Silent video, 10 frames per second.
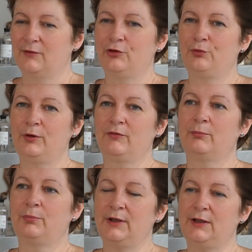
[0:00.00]
So if we'd have
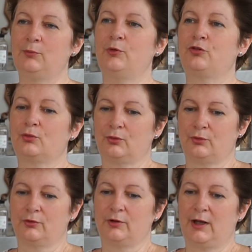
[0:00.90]
completely
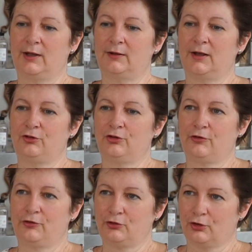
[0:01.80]
withdrawn and
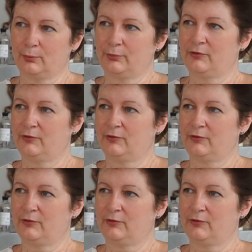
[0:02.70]
just stopped